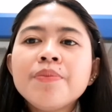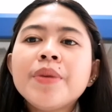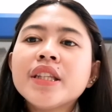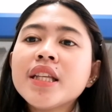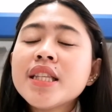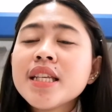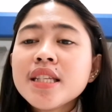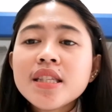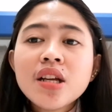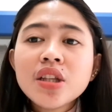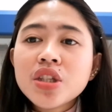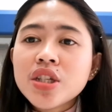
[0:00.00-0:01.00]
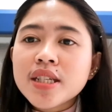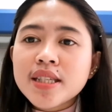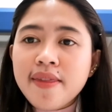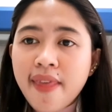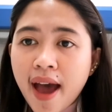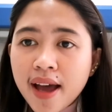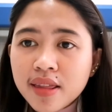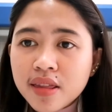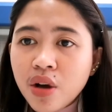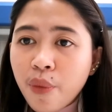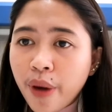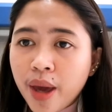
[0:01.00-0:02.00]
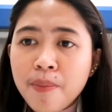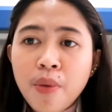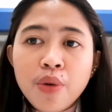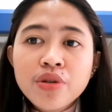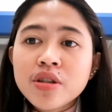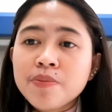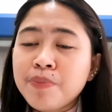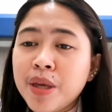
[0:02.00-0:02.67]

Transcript: But it is not just that the way most